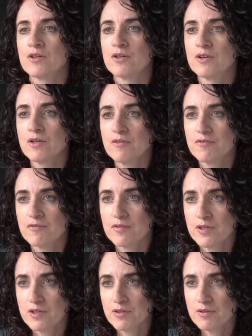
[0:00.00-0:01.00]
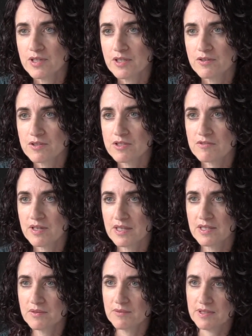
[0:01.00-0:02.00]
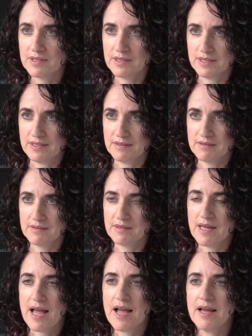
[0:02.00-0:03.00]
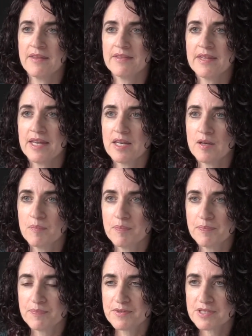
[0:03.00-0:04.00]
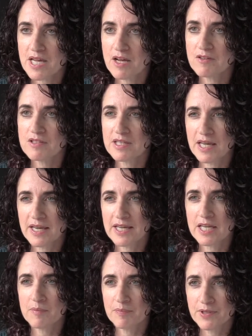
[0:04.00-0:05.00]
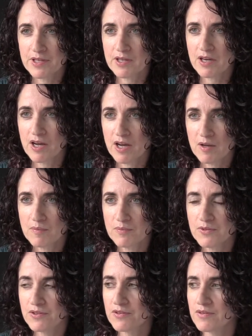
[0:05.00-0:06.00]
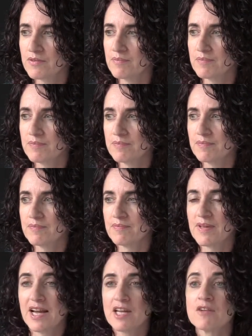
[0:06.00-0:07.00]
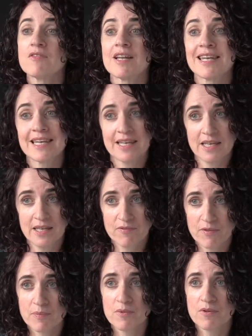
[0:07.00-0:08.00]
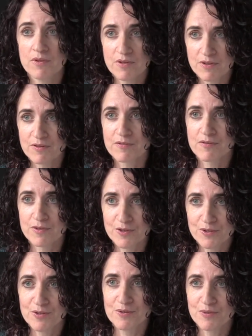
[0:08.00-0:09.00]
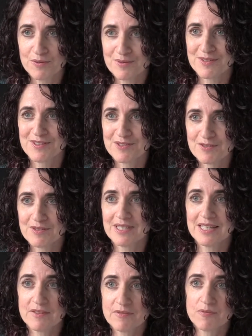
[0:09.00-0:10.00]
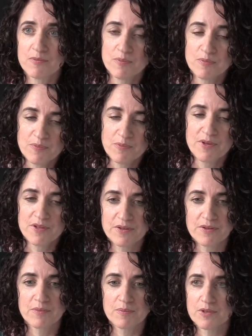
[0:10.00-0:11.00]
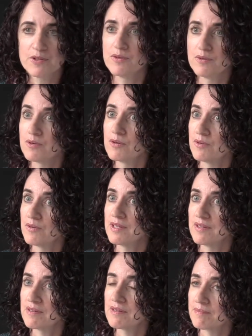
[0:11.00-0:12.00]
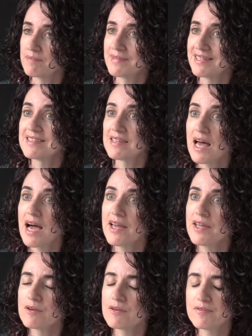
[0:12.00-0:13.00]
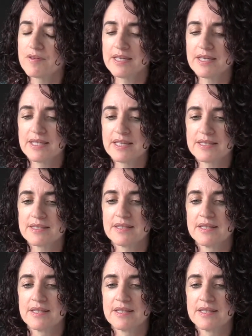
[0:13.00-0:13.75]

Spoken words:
good for you that you're struggling with this and that it sounds like it becomes kind of unlivable for you to live with what you call this lie or faking it.